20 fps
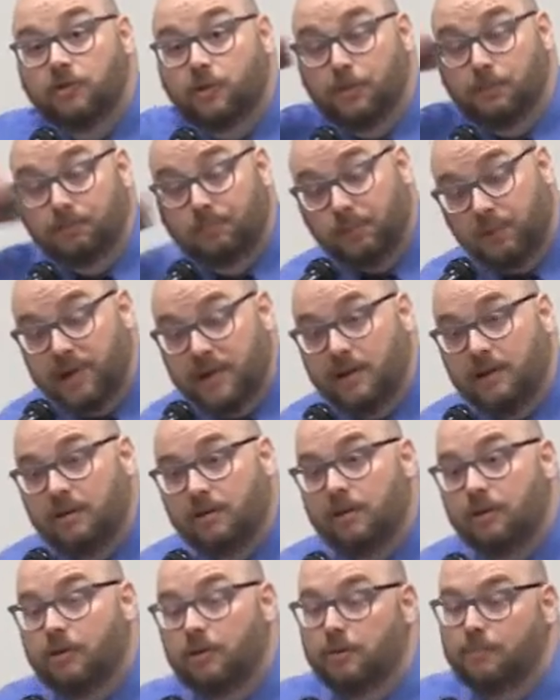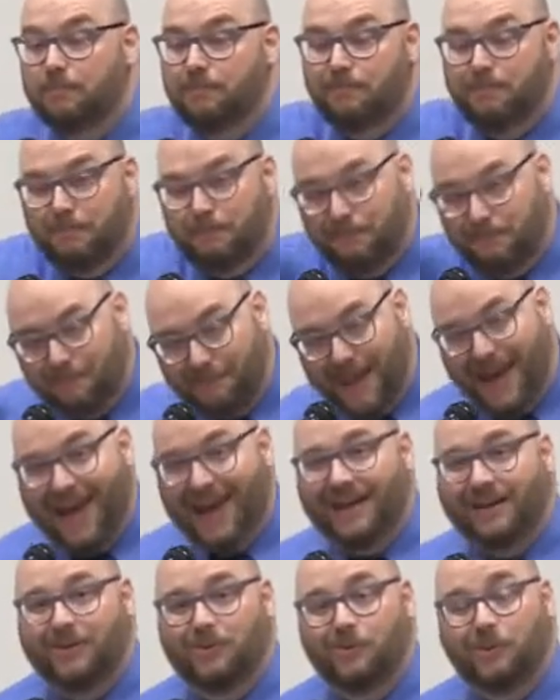to bring her
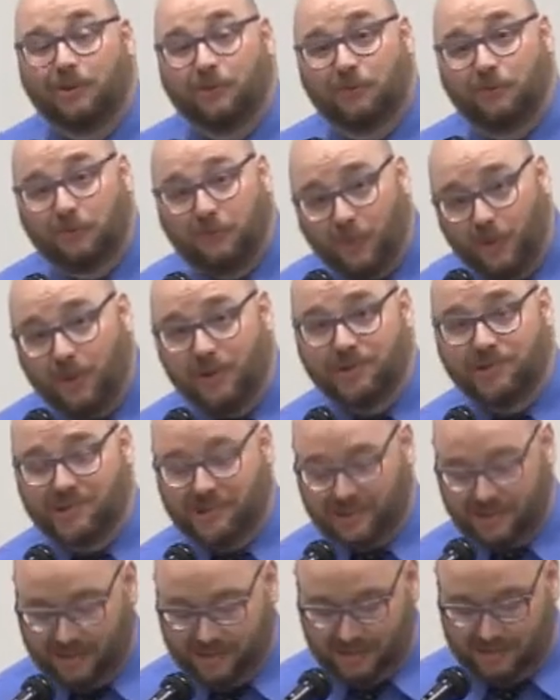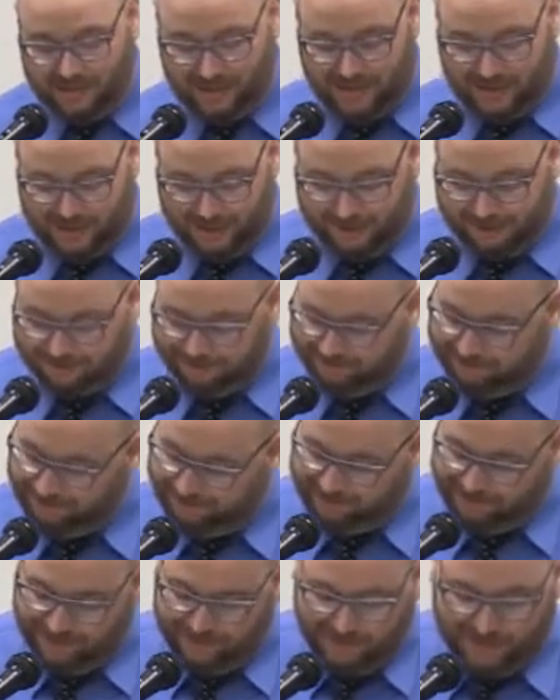back with force.
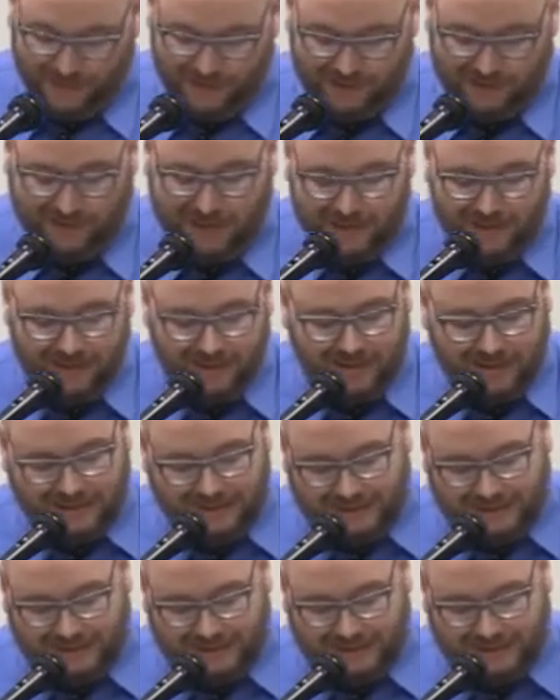Later, he